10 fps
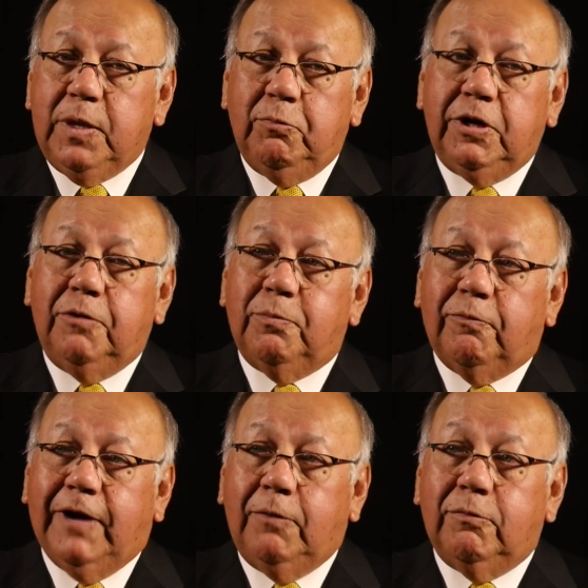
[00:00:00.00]
we can
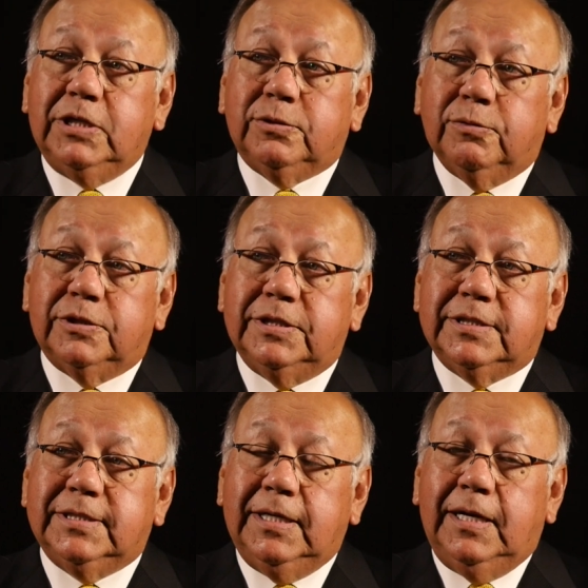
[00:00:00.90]
provide
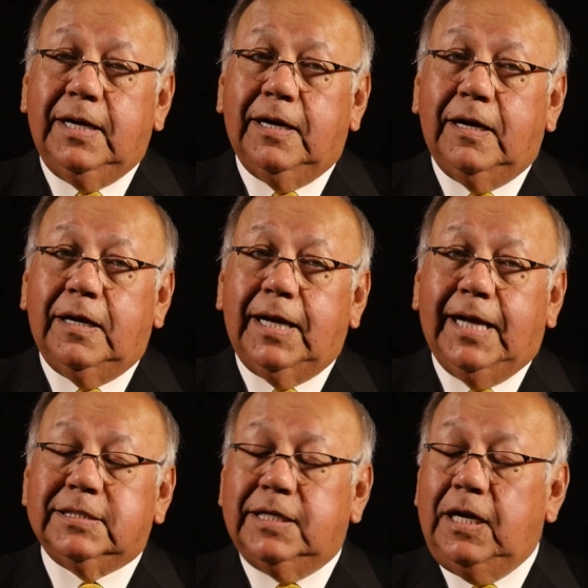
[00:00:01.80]
resources
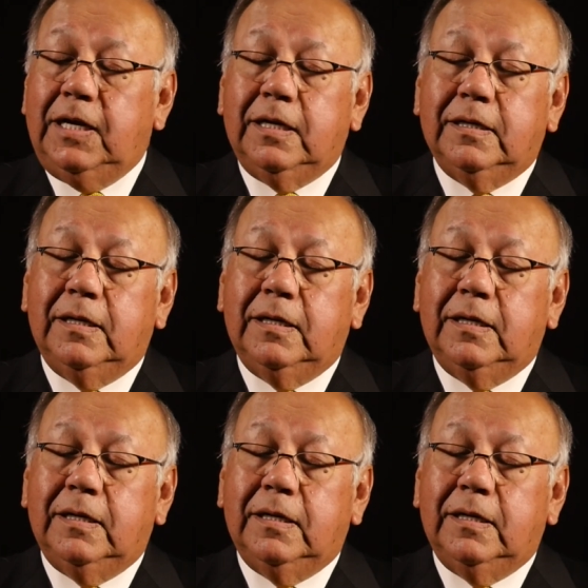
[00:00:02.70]
as any